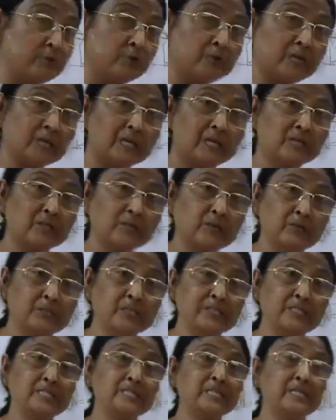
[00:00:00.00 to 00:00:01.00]
to the
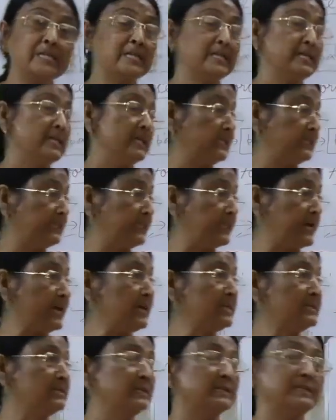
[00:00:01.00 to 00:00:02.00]
conclusions?
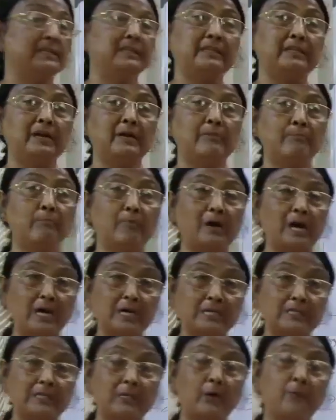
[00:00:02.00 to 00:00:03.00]
That the
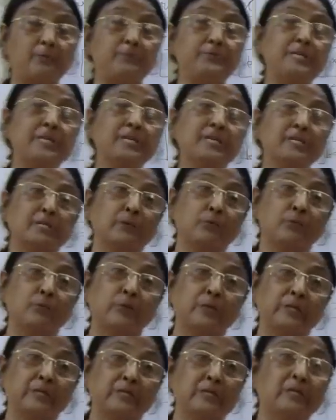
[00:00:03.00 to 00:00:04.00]
object
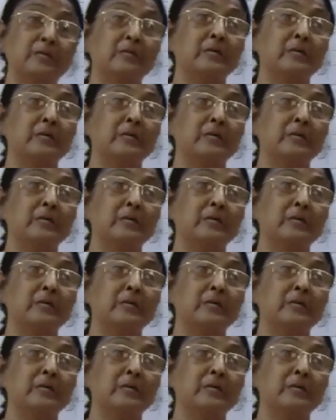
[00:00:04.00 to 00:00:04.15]
with